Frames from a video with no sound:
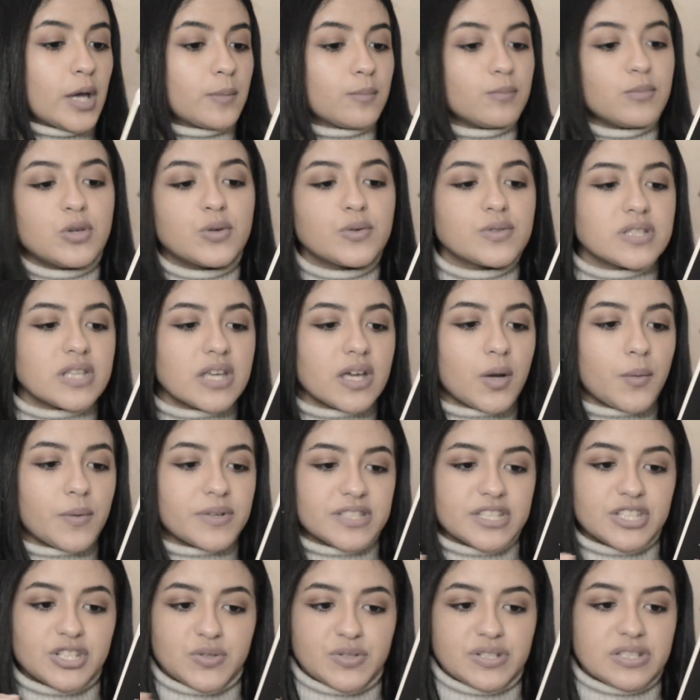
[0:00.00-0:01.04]
Music
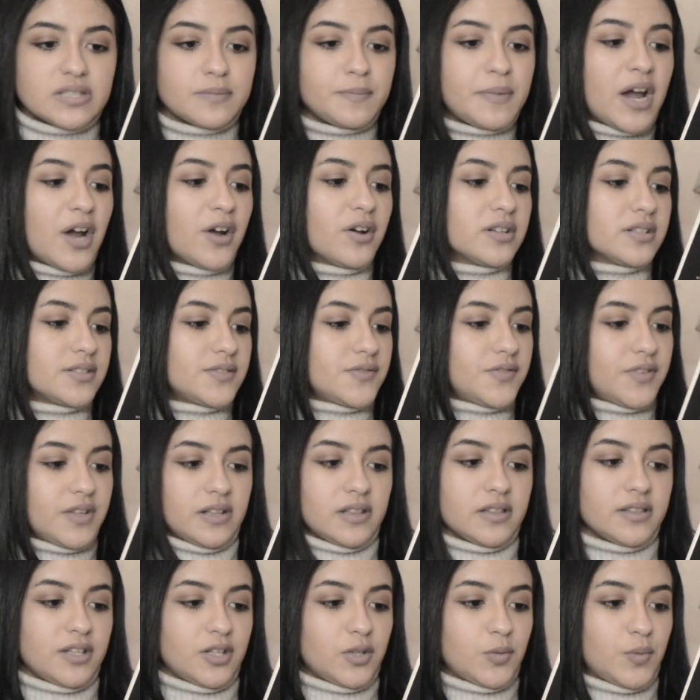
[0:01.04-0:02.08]
was a transparent
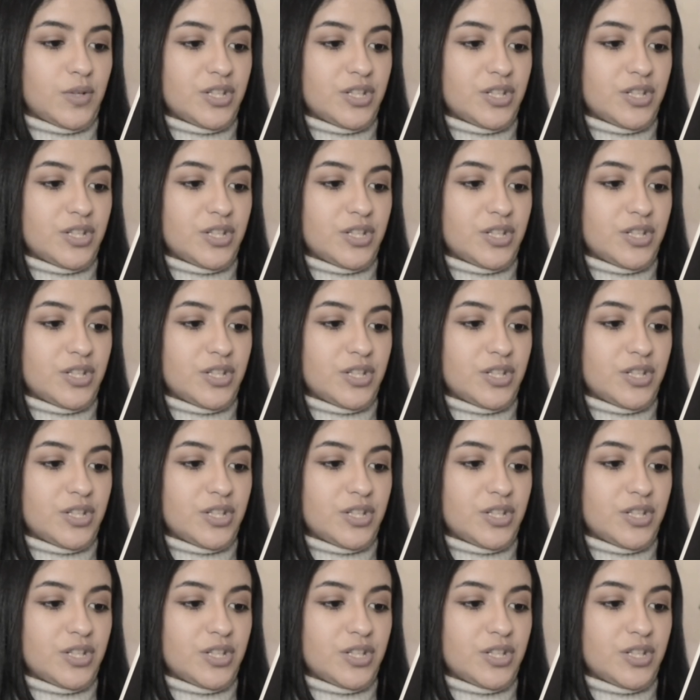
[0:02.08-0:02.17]
field in